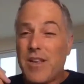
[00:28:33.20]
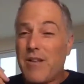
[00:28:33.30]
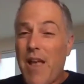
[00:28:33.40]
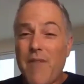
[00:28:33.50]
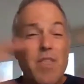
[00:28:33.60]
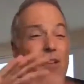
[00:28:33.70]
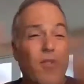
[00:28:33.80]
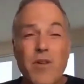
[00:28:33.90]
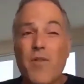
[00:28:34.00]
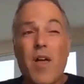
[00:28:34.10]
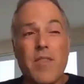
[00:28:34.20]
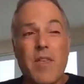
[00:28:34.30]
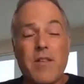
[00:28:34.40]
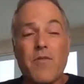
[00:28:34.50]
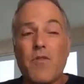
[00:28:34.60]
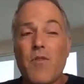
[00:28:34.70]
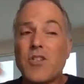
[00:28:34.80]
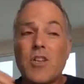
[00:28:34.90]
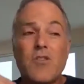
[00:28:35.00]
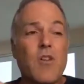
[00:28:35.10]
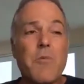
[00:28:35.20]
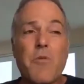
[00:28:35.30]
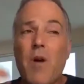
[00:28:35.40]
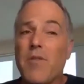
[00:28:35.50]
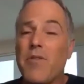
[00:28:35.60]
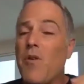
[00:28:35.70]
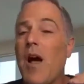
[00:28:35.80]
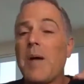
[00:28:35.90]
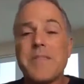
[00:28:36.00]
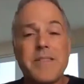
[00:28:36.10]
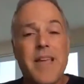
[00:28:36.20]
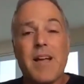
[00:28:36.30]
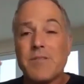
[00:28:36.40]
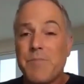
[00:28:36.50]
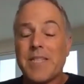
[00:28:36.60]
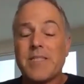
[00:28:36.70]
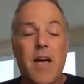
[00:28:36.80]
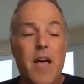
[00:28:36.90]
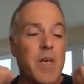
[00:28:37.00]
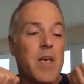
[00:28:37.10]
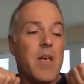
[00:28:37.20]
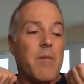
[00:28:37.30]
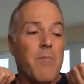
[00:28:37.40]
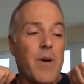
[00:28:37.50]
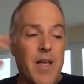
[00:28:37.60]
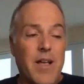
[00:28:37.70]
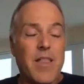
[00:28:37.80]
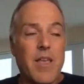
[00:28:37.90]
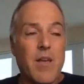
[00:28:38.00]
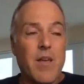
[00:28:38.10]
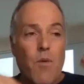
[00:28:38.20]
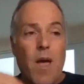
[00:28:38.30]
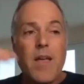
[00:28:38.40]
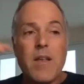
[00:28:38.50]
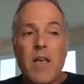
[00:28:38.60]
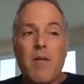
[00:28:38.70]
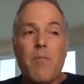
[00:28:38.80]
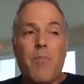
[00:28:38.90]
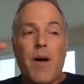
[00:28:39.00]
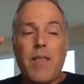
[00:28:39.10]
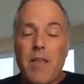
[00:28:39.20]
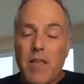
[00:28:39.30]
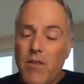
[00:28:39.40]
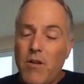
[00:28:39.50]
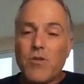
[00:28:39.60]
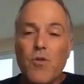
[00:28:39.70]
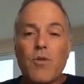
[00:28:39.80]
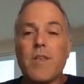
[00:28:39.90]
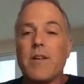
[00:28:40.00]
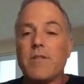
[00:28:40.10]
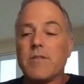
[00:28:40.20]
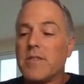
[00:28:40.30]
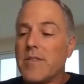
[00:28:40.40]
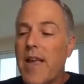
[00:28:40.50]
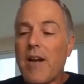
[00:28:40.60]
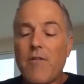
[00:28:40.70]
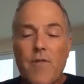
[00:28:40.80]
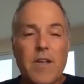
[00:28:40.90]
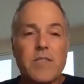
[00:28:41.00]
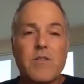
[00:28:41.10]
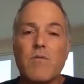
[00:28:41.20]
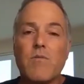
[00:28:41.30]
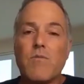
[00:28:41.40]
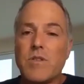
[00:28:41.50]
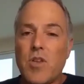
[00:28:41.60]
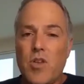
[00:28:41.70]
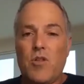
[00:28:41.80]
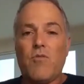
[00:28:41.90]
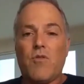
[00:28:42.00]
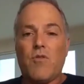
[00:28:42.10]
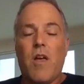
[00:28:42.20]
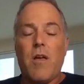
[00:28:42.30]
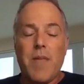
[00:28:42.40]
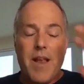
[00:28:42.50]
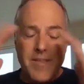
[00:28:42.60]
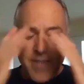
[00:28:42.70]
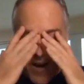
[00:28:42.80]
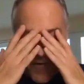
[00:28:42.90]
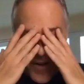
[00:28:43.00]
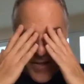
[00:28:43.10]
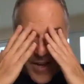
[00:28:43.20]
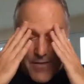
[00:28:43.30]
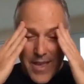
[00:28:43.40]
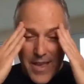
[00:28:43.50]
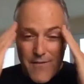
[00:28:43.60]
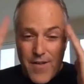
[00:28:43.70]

Everything could have gone in a different direction. And don't get me wrong, there were ups and downs big time. But luckily, it went right. But those early years, the sacrifice was huge. I sacrificed everything.